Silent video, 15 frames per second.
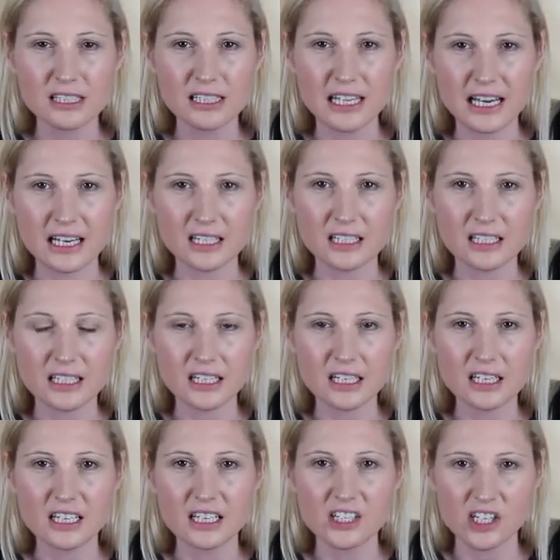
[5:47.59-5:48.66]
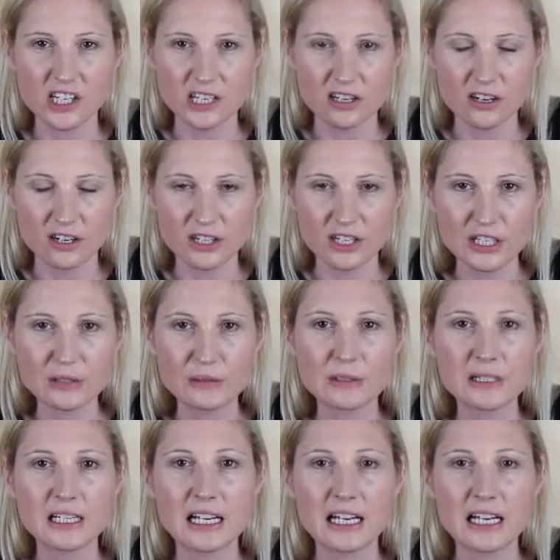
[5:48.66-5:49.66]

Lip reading: that he cheated on you,